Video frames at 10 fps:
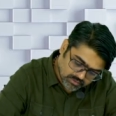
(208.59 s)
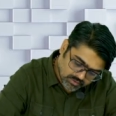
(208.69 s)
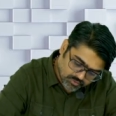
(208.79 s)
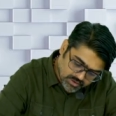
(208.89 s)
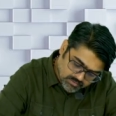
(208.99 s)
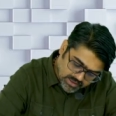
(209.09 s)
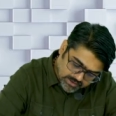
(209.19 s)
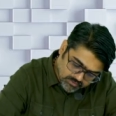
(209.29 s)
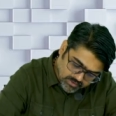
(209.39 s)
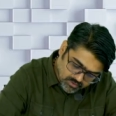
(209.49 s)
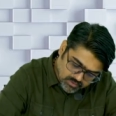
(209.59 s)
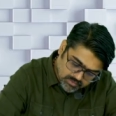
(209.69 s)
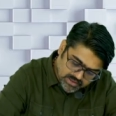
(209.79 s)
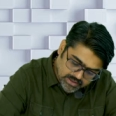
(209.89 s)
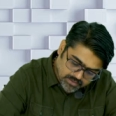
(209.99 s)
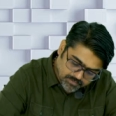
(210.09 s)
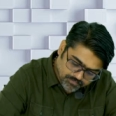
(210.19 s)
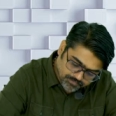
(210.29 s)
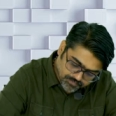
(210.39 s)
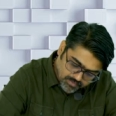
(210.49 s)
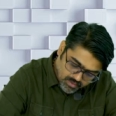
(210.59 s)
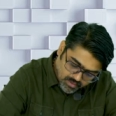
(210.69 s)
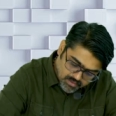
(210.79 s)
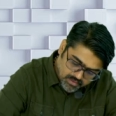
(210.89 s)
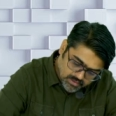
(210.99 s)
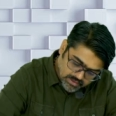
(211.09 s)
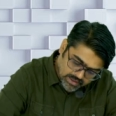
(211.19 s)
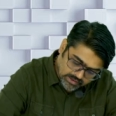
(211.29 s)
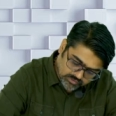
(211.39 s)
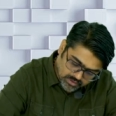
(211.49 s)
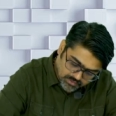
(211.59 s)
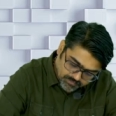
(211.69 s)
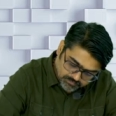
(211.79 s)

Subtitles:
the fair market value will be there? As on